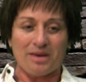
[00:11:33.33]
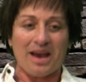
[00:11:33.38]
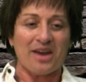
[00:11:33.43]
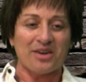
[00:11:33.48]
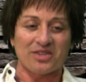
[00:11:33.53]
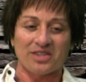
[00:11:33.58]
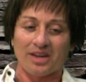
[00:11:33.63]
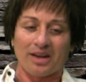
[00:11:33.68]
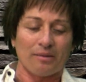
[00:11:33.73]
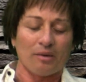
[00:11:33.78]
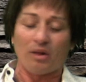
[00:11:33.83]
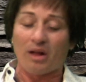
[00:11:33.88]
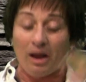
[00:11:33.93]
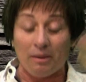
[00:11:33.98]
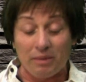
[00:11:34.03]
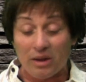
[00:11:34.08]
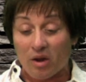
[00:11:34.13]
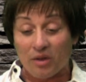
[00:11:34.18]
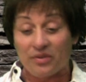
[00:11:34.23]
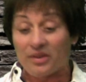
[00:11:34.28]
matter? She's like, well,
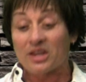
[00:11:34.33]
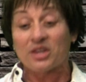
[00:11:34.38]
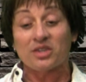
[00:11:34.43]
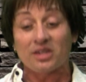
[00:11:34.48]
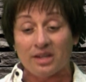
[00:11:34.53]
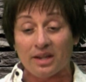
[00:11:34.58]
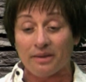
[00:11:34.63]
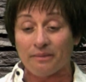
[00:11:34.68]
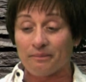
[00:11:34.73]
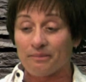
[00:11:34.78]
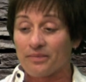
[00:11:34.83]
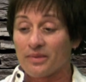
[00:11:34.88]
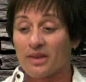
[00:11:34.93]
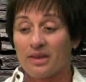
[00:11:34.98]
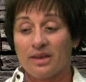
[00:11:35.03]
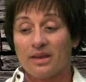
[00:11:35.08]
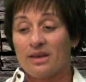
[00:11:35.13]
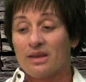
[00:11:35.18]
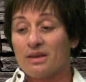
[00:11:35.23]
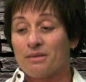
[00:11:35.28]
I've been auditioning,
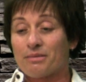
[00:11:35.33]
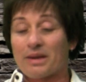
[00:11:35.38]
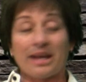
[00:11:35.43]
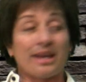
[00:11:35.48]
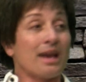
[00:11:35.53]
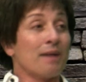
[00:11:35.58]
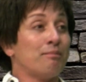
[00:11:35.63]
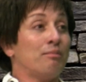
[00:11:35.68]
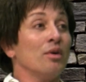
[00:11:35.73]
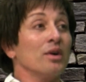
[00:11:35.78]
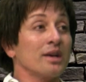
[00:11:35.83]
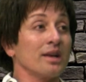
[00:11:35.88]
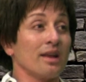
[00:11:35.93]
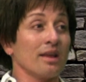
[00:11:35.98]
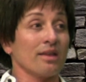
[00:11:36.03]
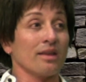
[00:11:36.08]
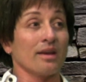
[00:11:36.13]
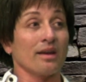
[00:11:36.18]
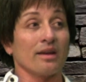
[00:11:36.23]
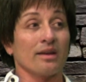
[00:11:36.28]
but I can't book
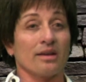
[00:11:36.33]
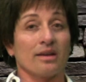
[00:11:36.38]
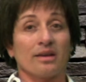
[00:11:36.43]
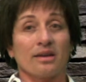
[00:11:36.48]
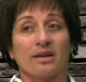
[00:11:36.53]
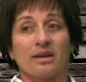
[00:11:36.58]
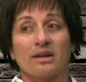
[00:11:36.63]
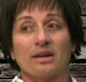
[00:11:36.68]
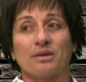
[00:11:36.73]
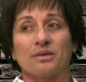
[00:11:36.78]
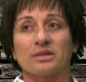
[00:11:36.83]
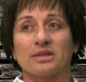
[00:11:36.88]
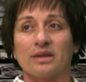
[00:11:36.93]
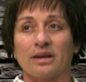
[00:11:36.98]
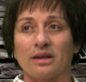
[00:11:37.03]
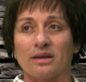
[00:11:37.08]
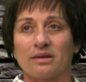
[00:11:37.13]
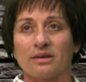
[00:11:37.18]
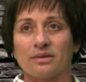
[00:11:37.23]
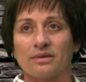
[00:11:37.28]
anything. I was
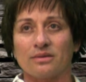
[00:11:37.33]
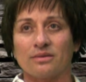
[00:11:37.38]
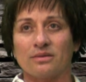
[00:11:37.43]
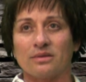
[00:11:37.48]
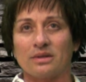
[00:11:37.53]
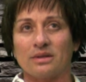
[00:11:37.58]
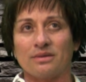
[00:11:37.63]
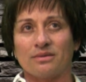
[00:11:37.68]
like, well,